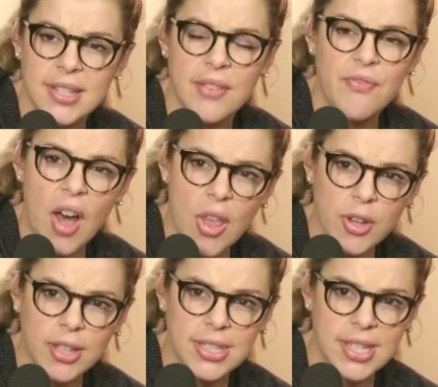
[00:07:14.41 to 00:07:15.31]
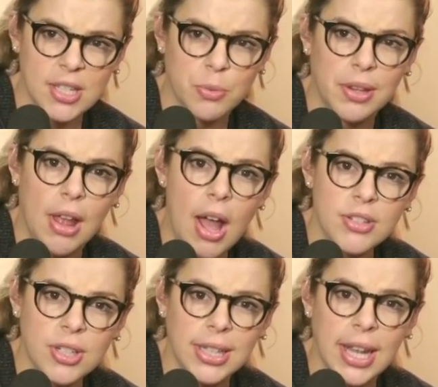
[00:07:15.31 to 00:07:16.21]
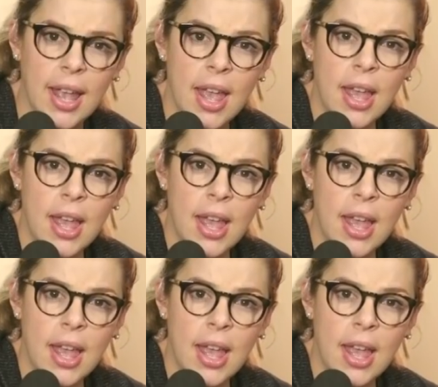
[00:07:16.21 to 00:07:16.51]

then fatherlessness would logically